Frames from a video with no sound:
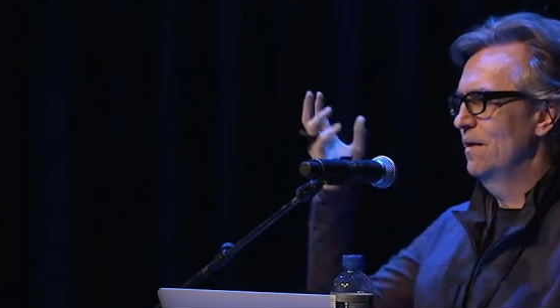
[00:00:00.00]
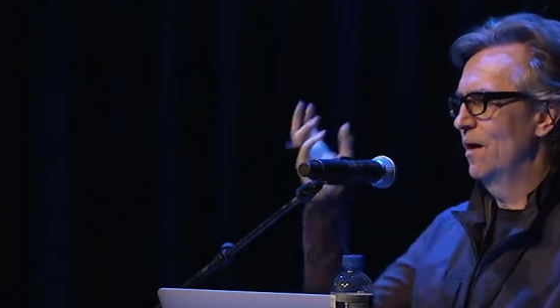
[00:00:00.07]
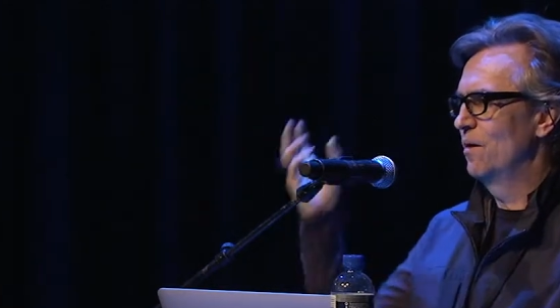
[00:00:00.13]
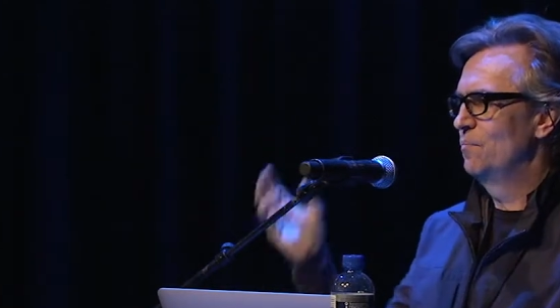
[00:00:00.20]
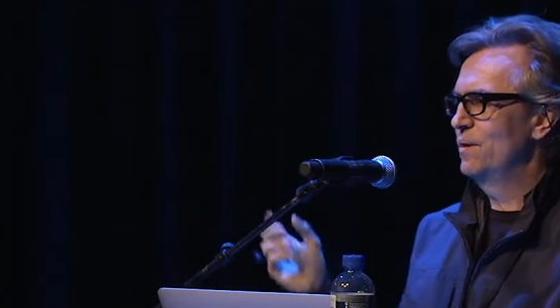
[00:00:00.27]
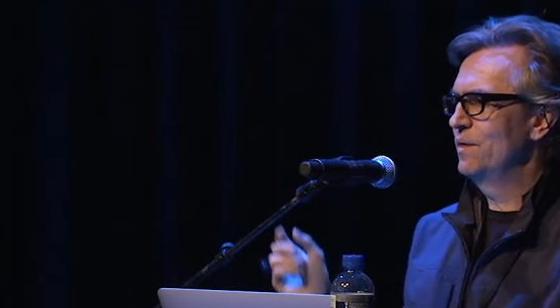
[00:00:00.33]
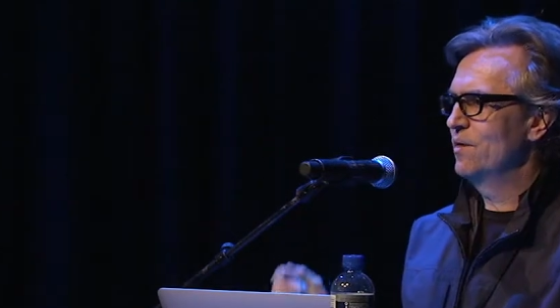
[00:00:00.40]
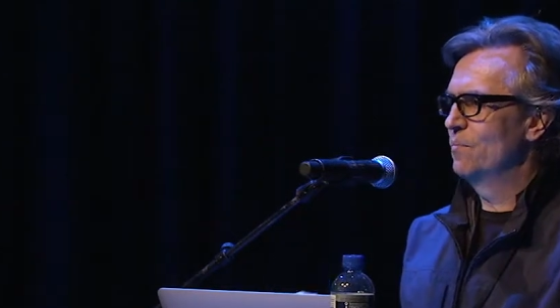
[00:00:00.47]
a
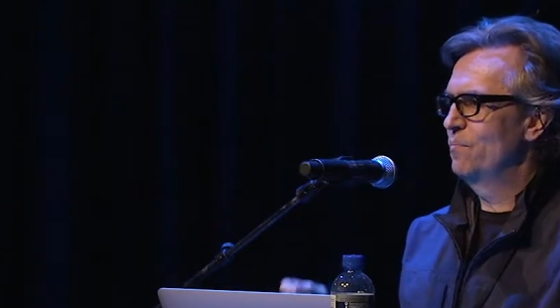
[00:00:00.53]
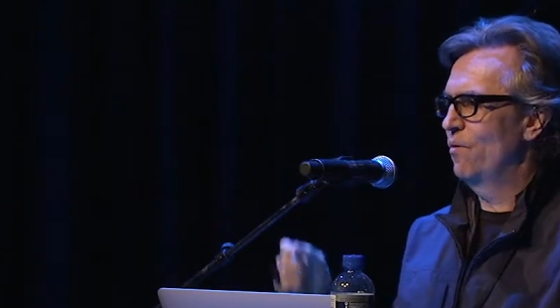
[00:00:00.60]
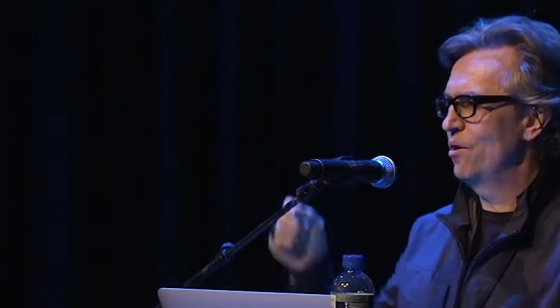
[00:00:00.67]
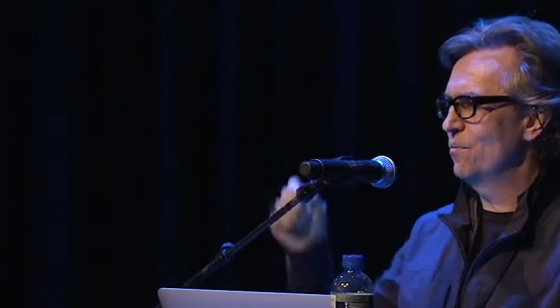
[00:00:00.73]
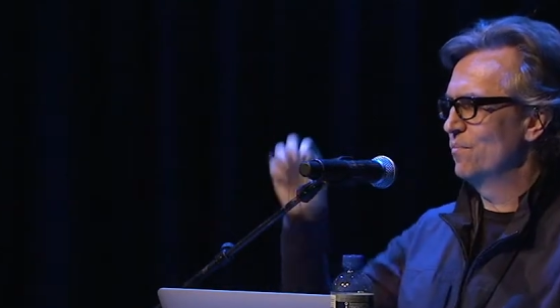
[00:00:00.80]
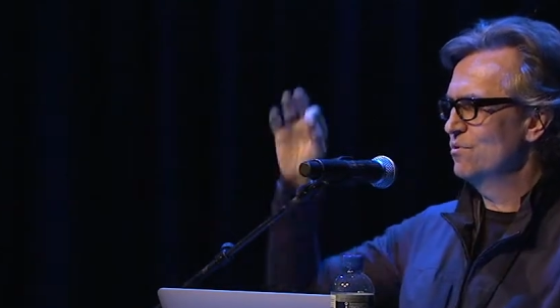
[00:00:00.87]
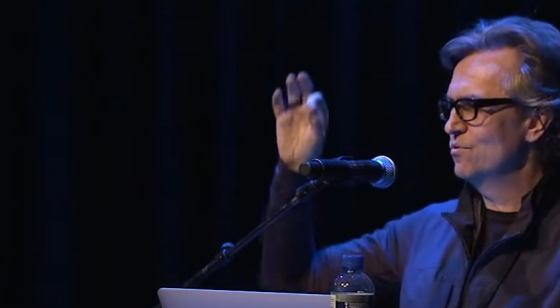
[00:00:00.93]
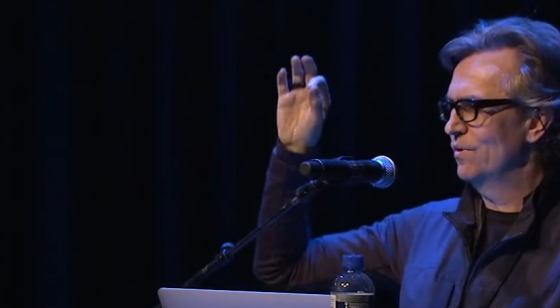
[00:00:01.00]
bigger
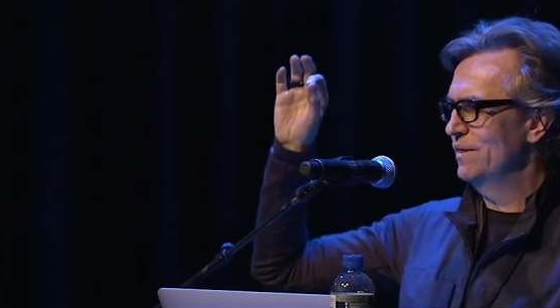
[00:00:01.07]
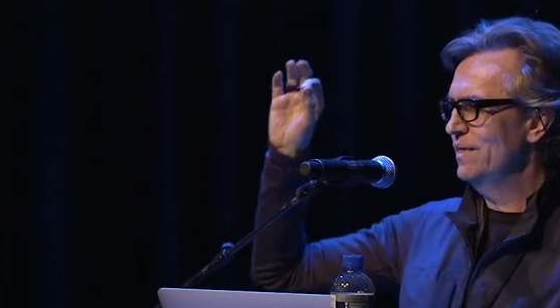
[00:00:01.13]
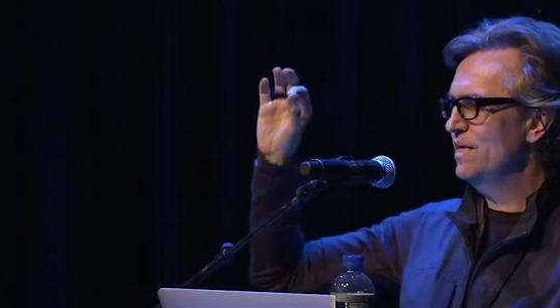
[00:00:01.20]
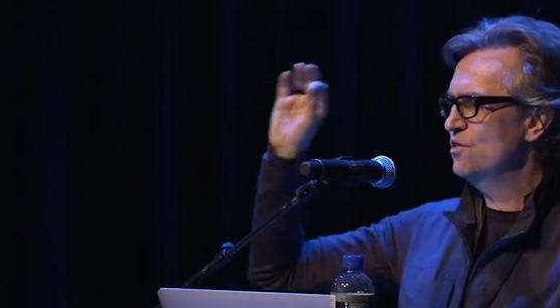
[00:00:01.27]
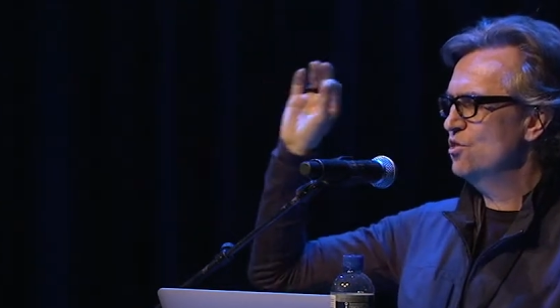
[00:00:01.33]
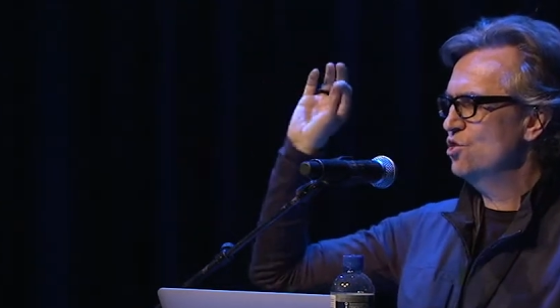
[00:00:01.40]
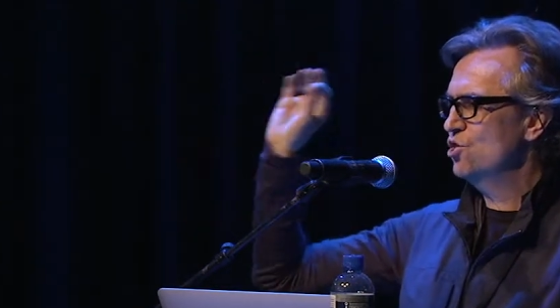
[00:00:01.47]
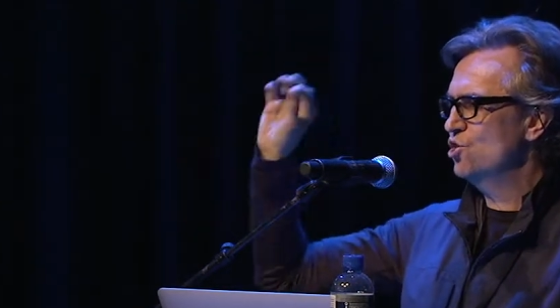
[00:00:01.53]
apartment so
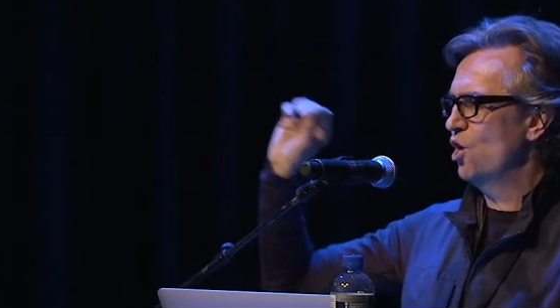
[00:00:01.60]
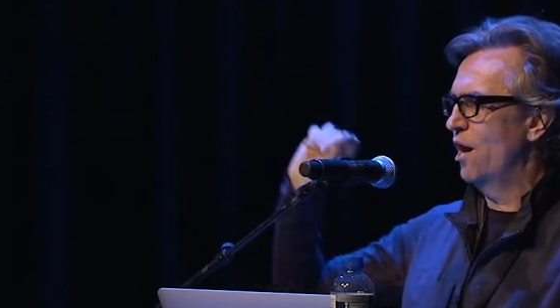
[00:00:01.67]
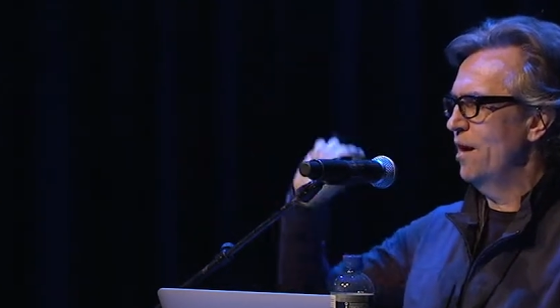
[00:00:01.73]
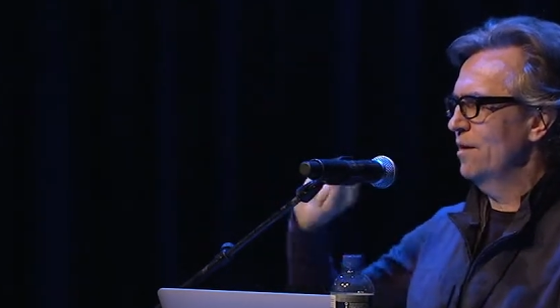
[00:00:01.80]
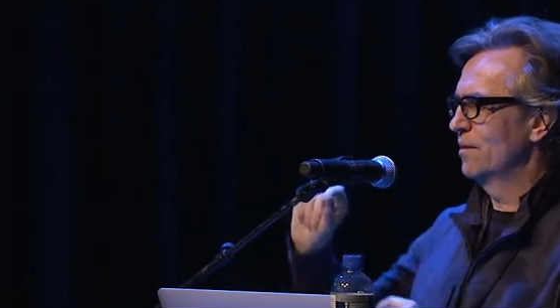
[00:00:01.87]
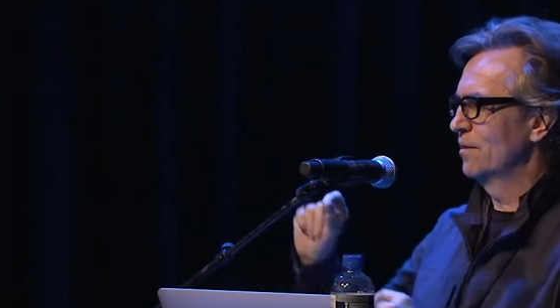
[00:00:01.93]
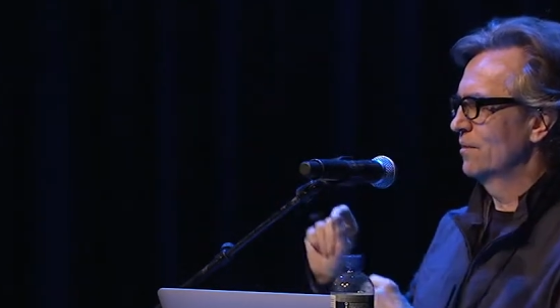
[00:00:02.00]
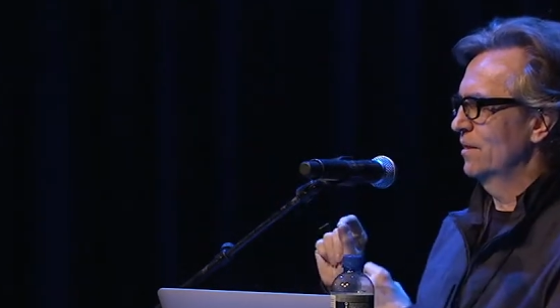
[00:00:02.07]
each
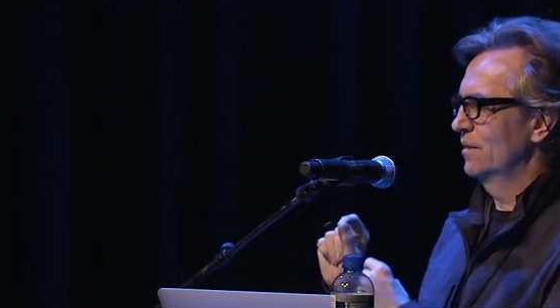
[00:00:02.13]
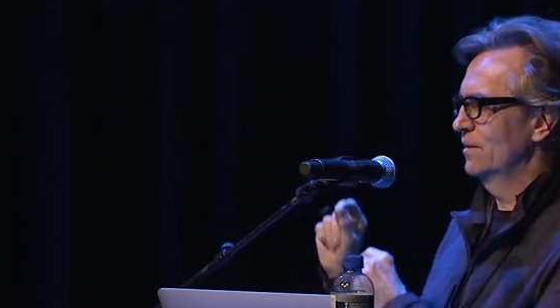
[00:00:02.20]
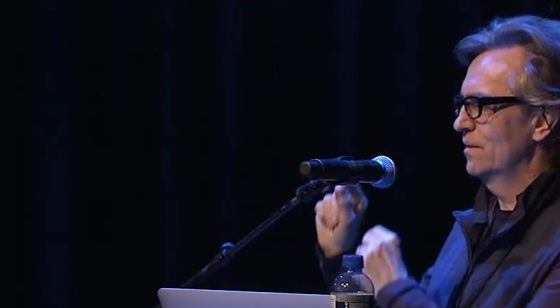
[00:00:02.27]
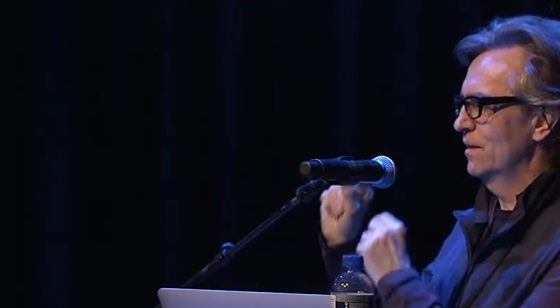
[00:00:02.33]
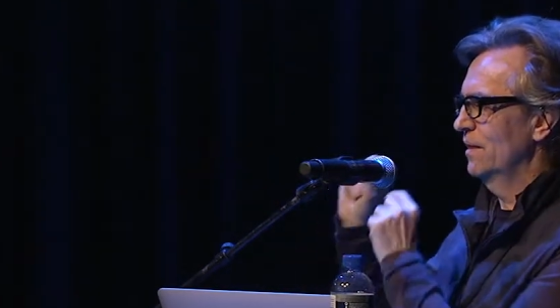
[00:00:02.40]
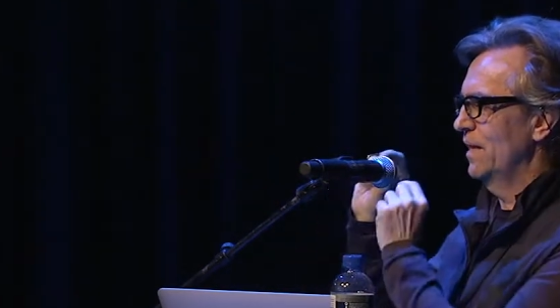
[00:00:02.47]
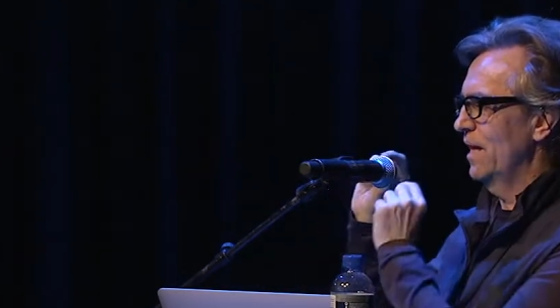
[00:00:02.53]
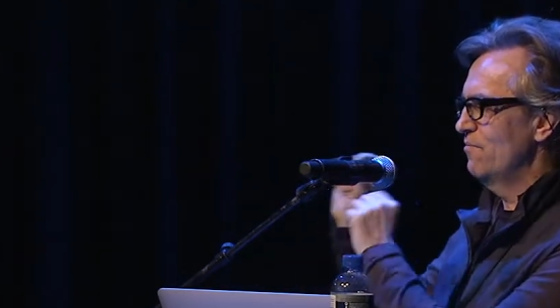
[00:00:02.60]
child and,
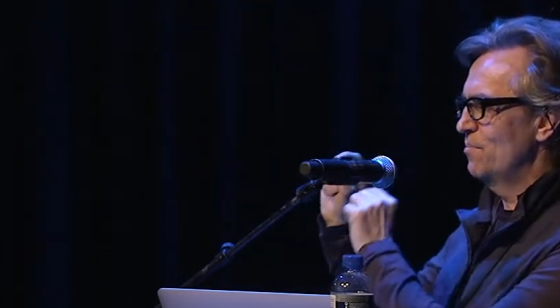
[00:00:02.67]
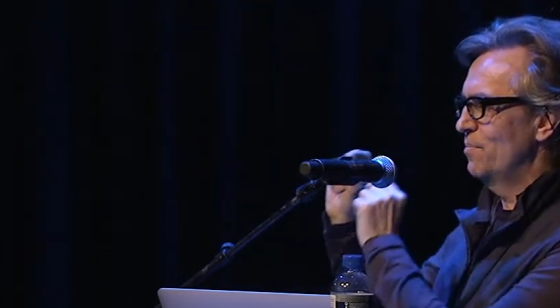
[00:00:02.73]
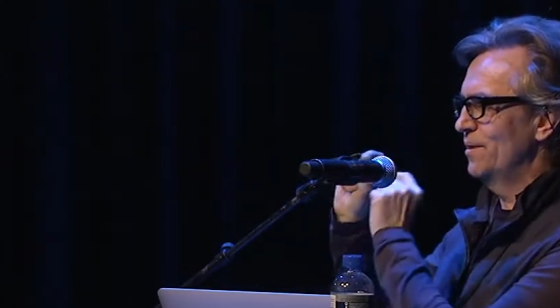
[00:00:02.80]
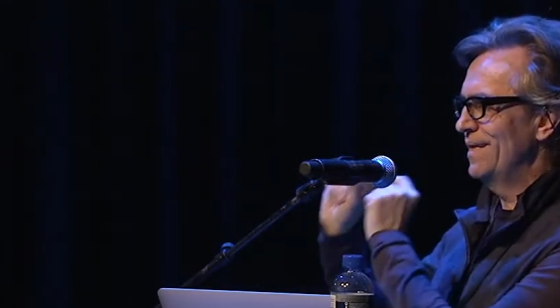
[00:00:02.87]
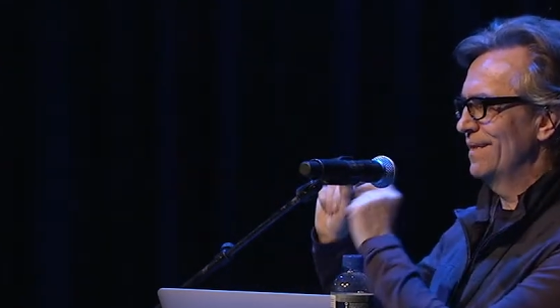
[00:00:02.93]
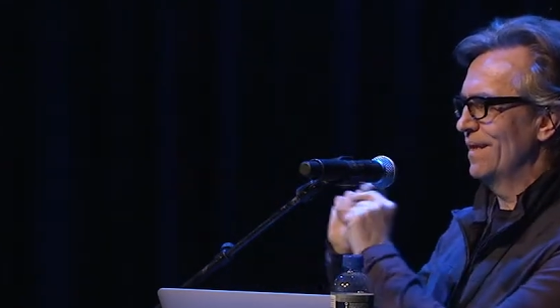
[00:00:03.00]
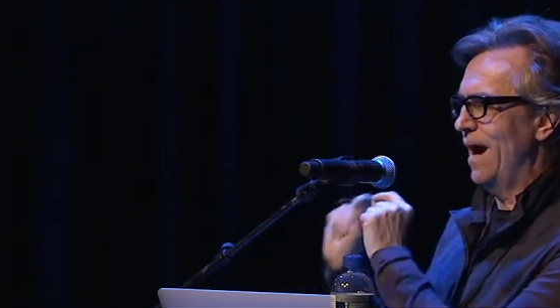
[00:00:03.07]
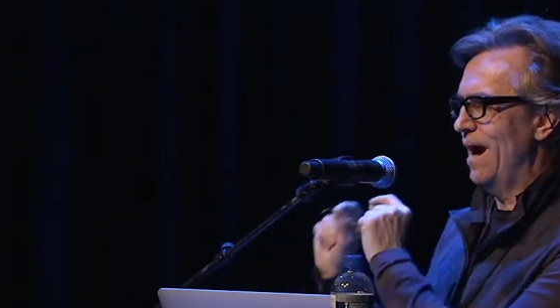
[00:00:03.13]
and
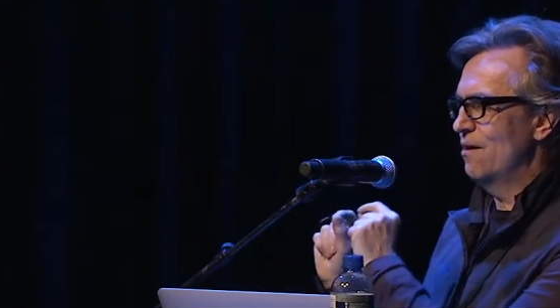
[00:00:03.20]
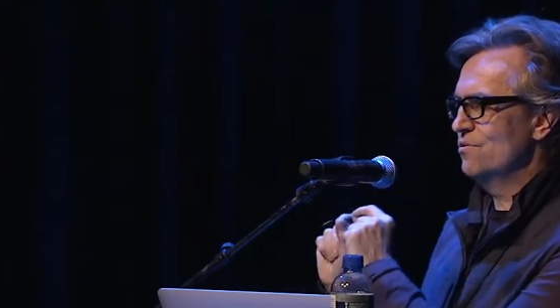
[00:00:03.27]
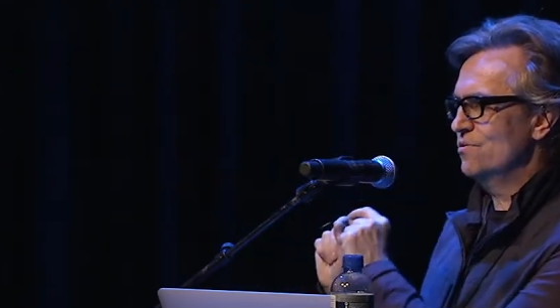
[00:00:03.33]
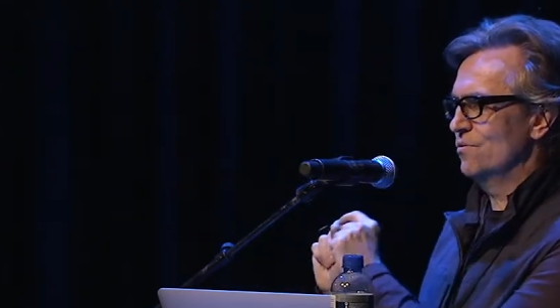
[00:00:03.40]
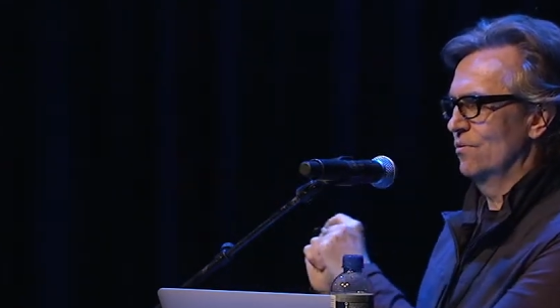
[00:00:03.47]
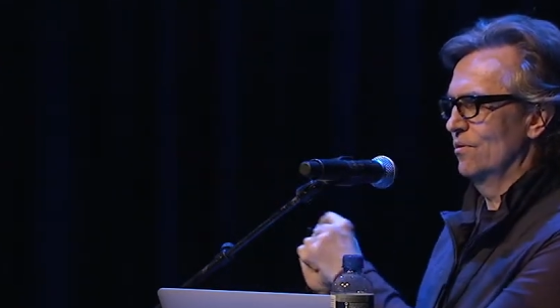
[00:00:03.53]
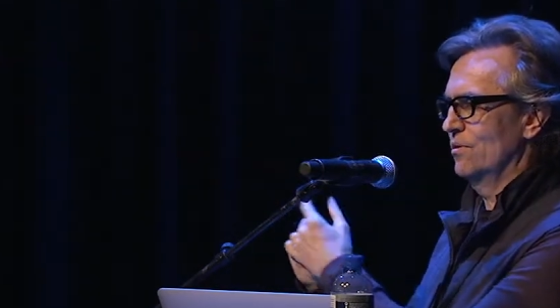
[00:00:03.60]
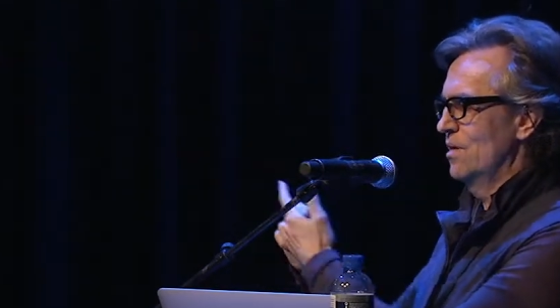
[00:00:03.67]
everybody in the
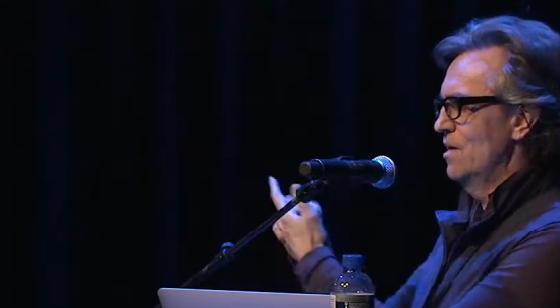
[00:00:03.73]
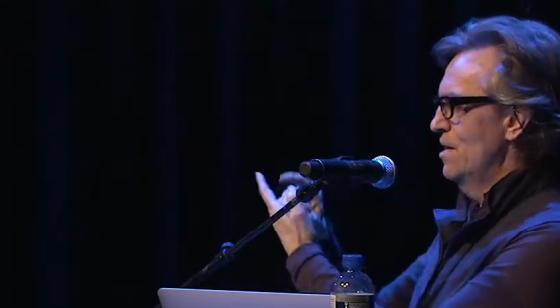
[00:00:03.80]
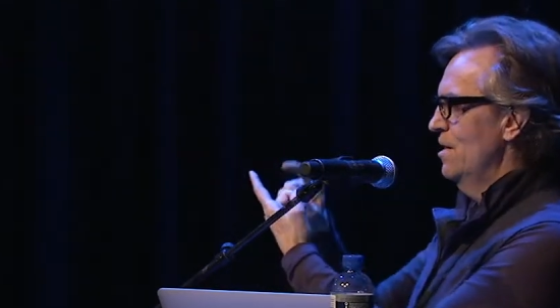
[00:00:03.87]
household